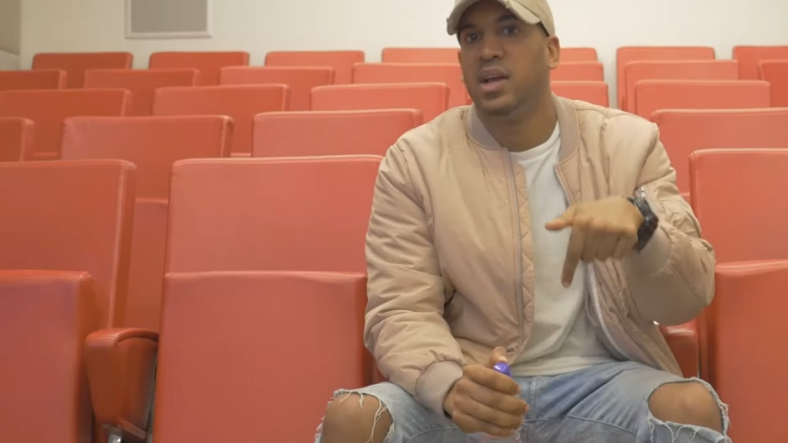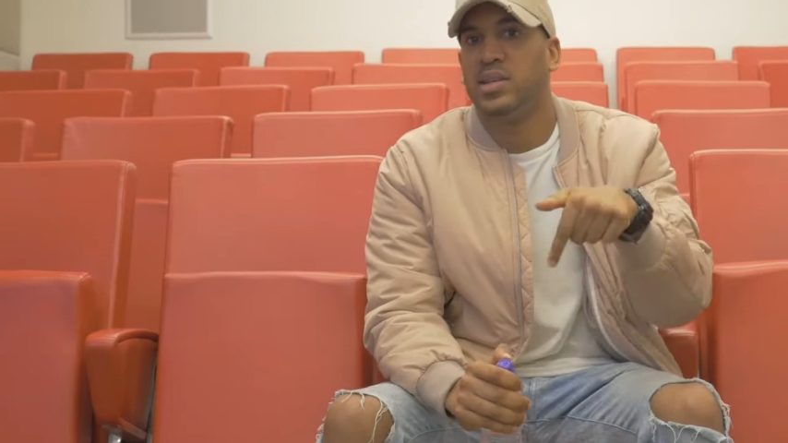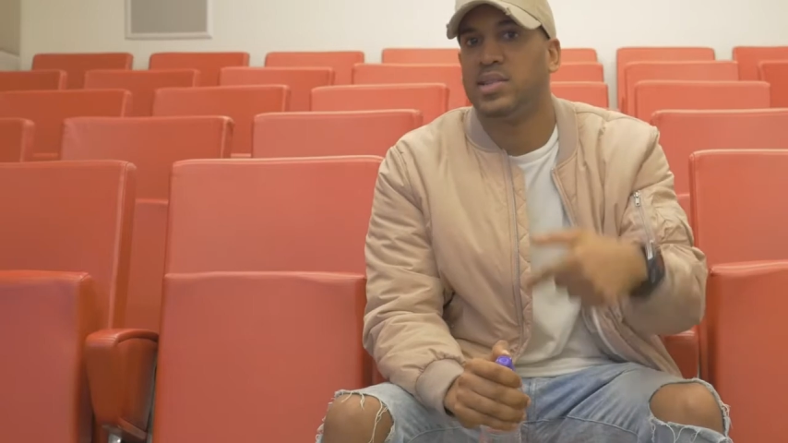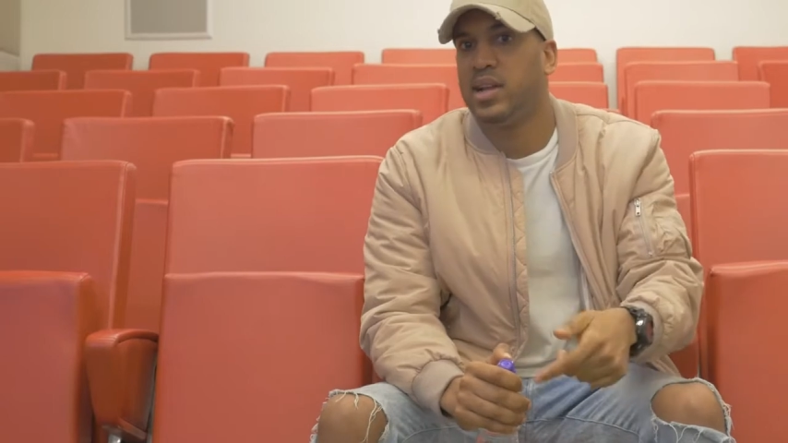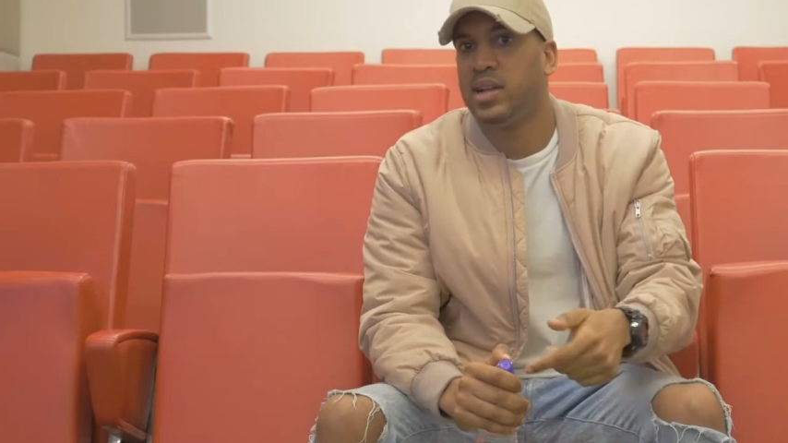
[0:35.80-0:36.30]

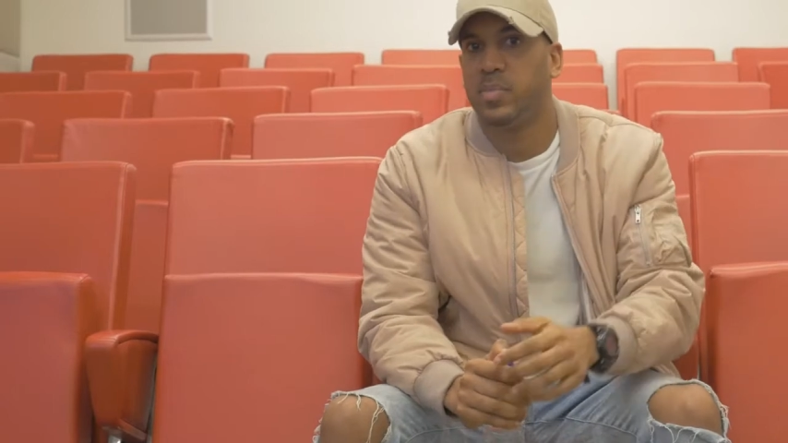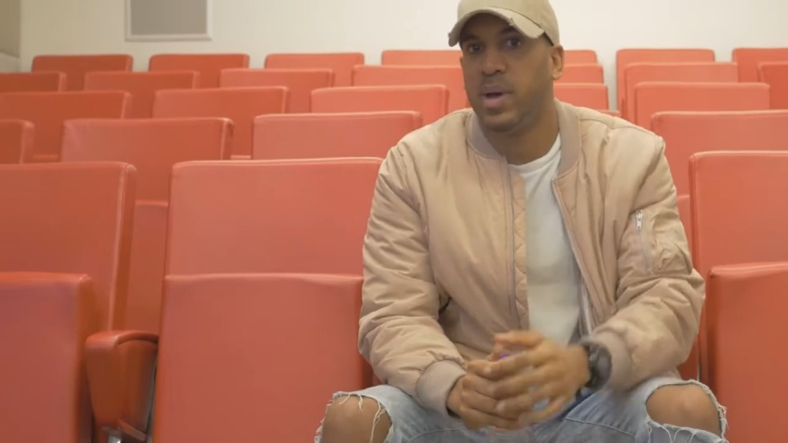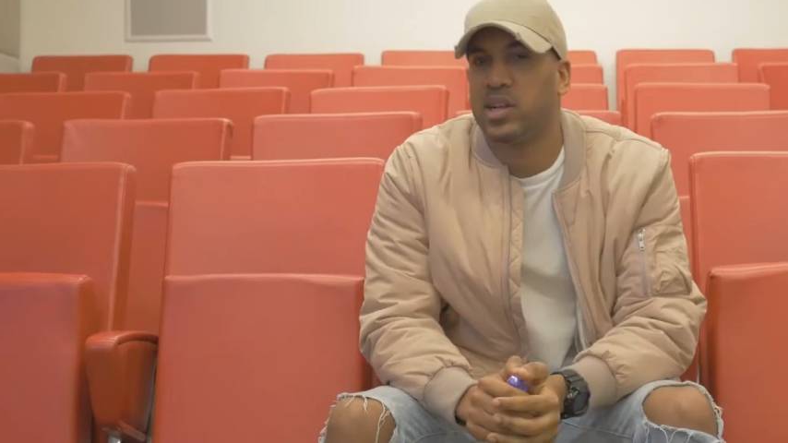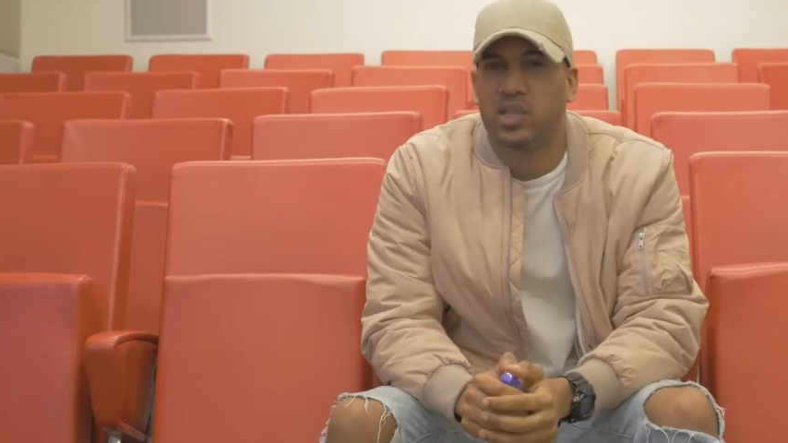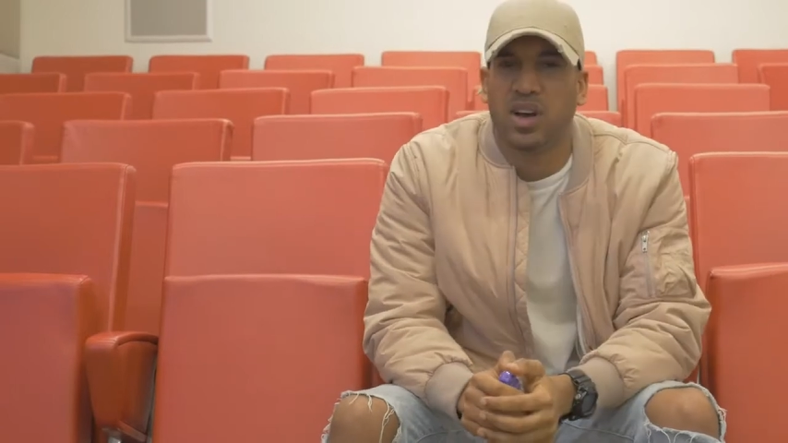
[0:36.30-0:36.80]
has led us
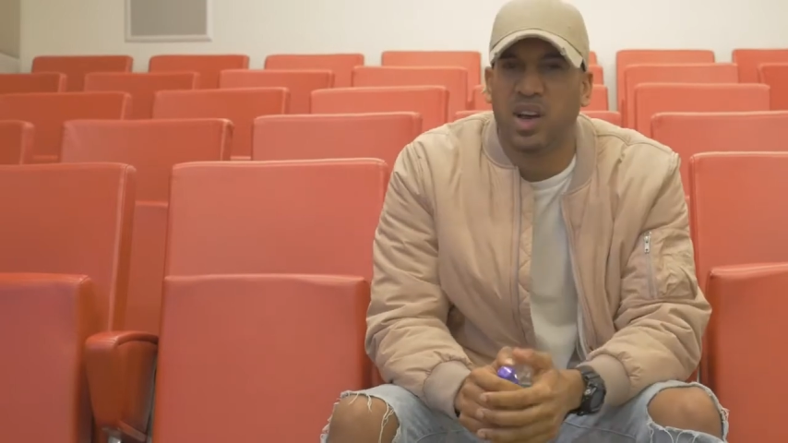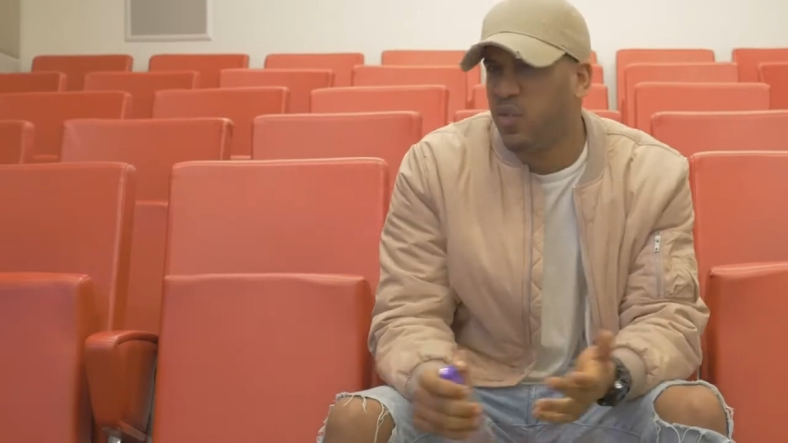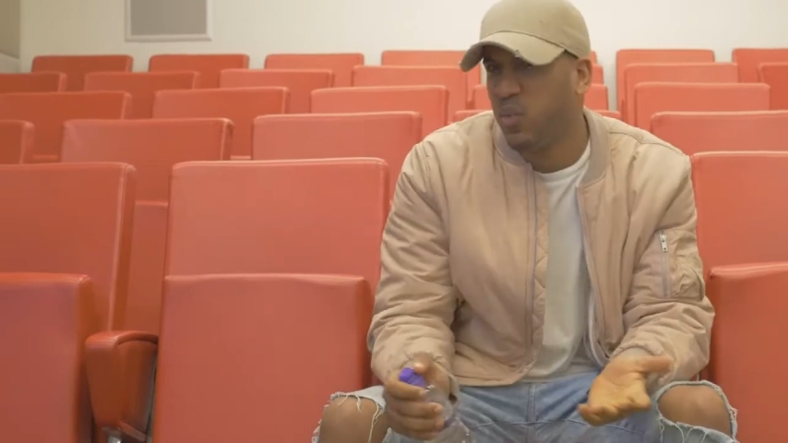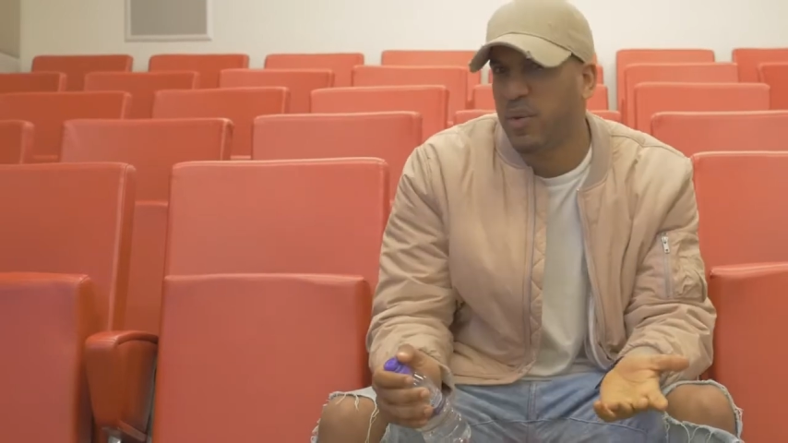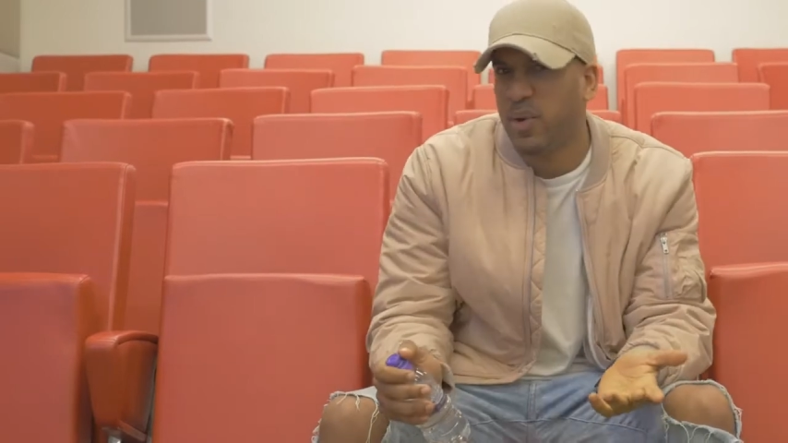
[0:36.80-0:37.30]
back to kind of
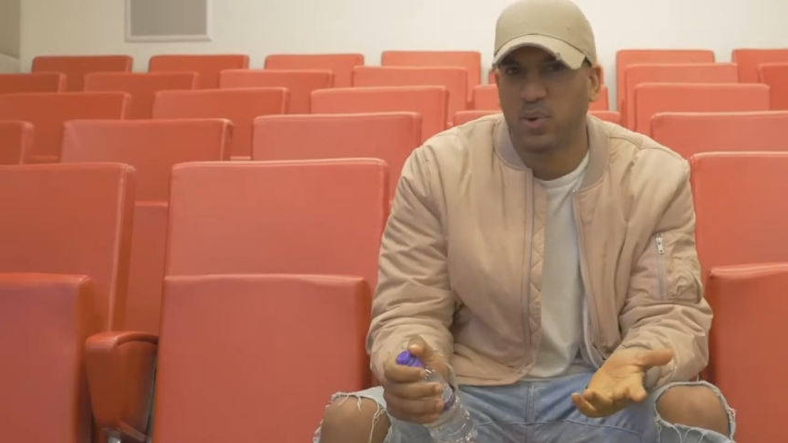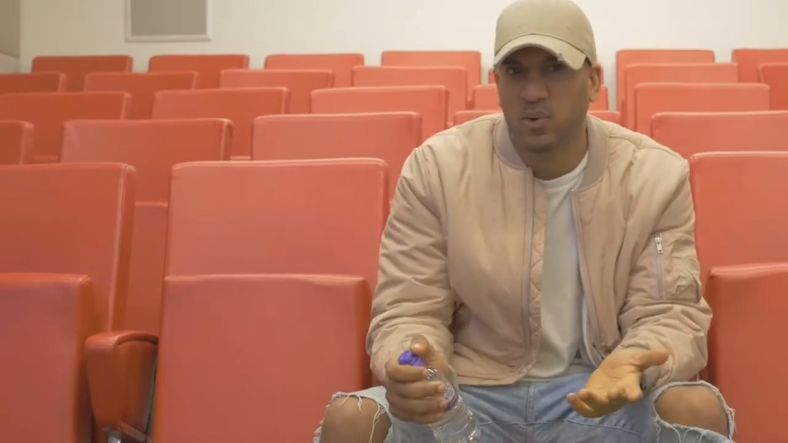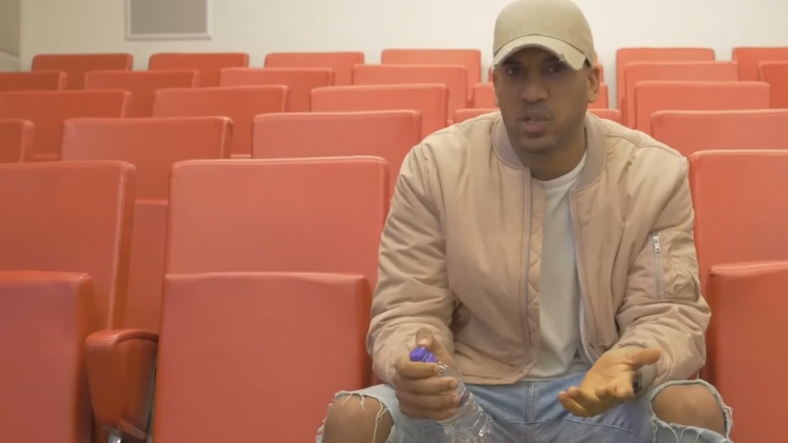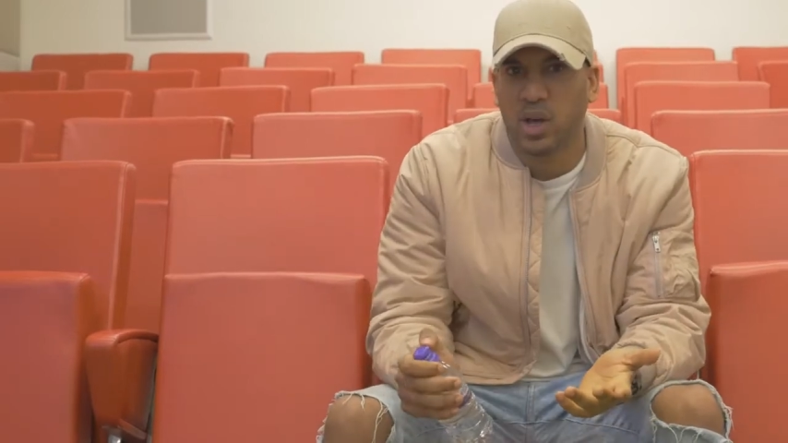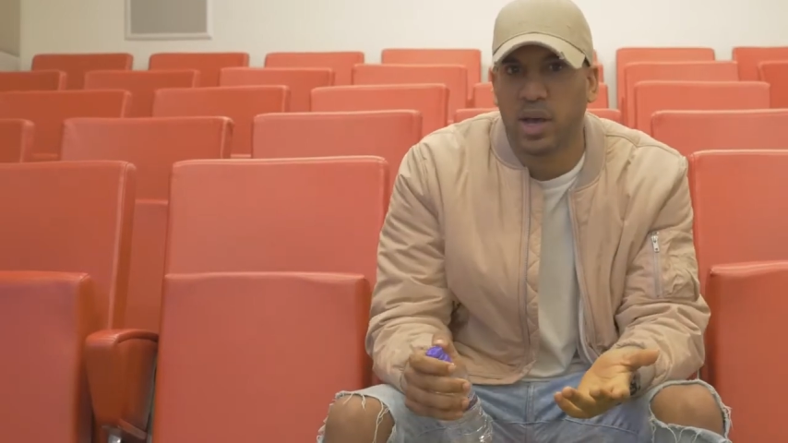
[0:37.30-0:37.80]
where it all
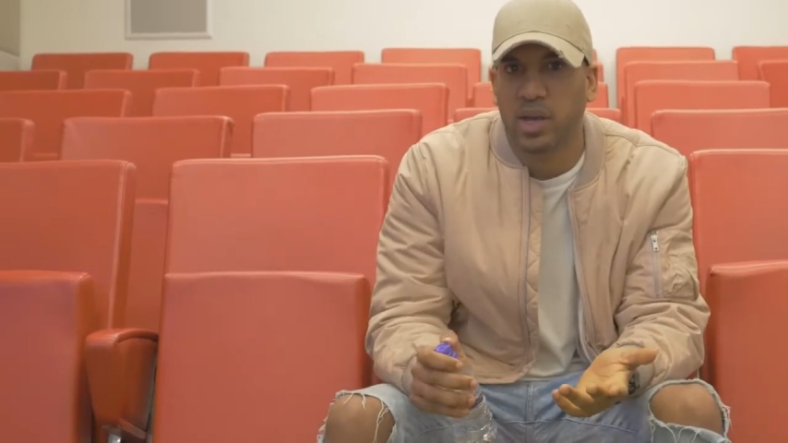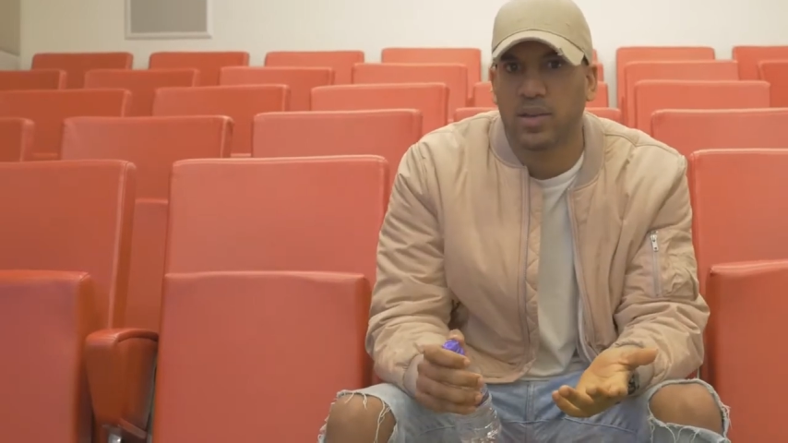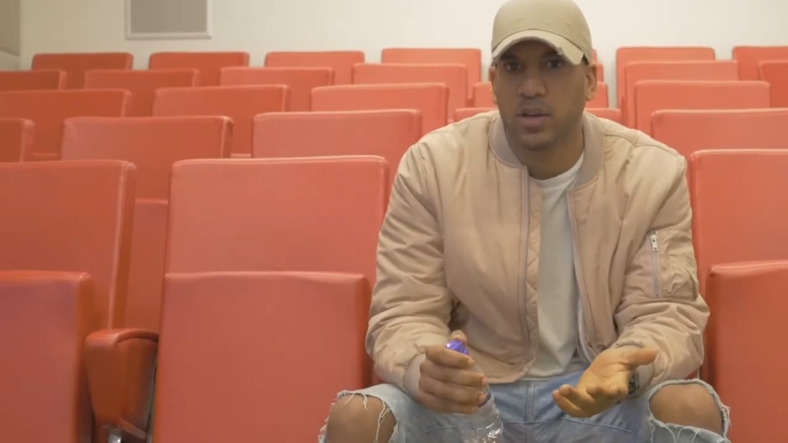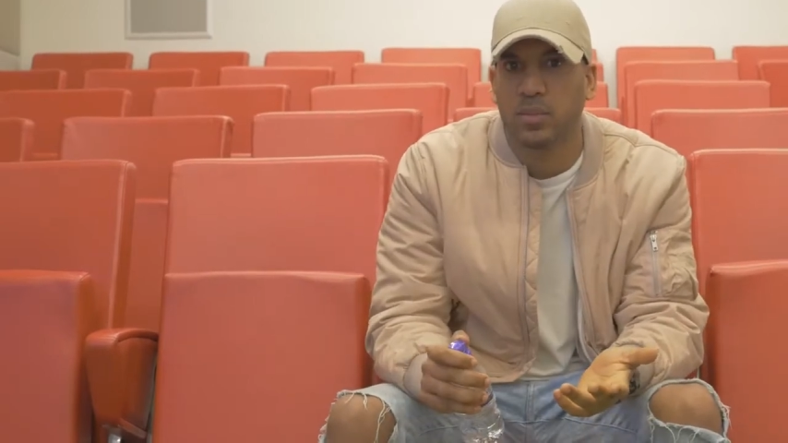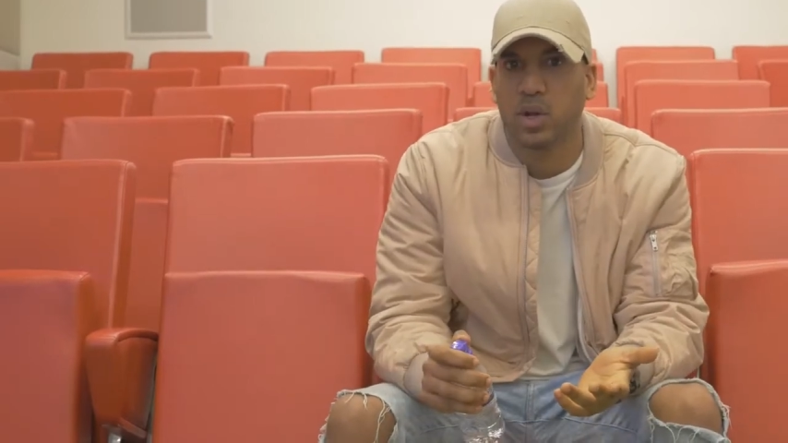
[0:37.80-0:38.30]
started,
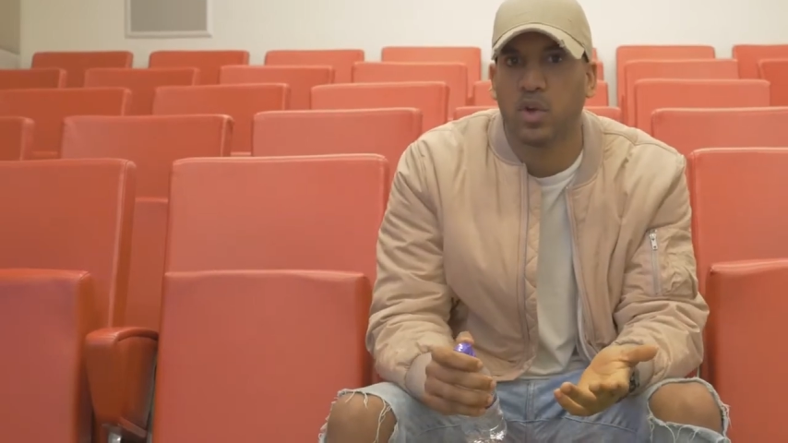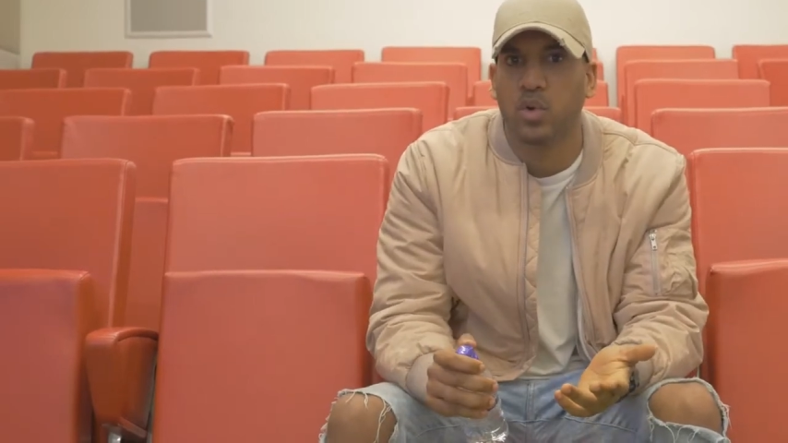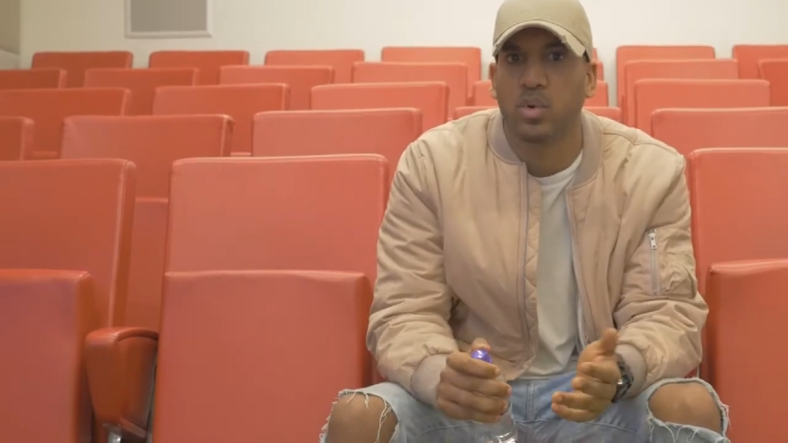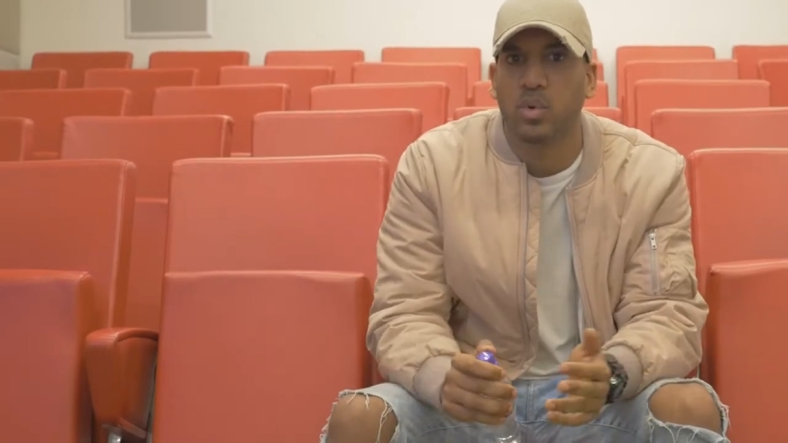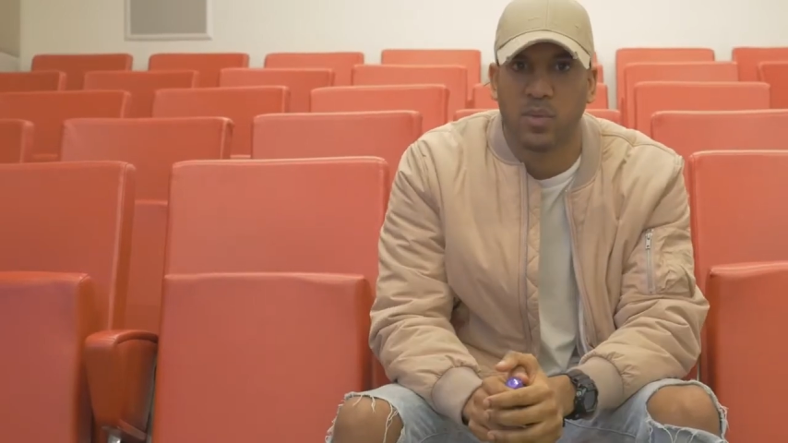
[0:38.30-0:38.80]
um, global,